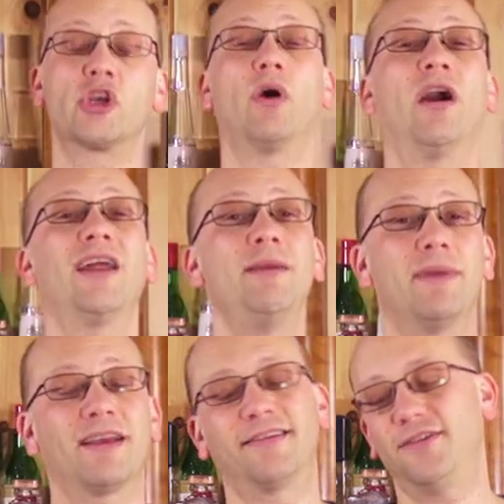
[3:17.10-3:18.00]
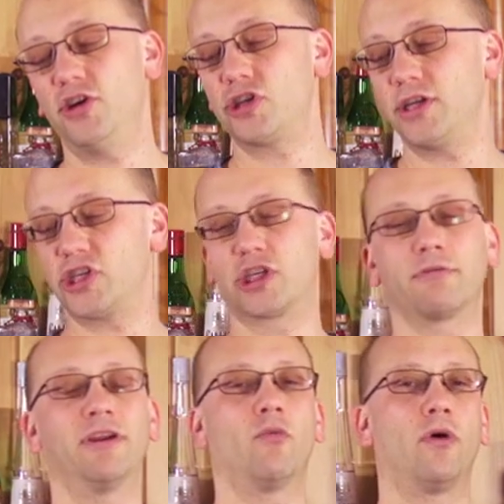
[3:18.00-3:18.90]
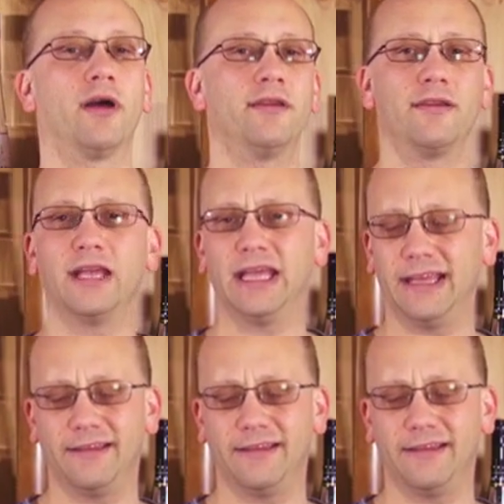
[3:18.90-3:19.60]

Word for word: So a honey mix is usually just three to one eh,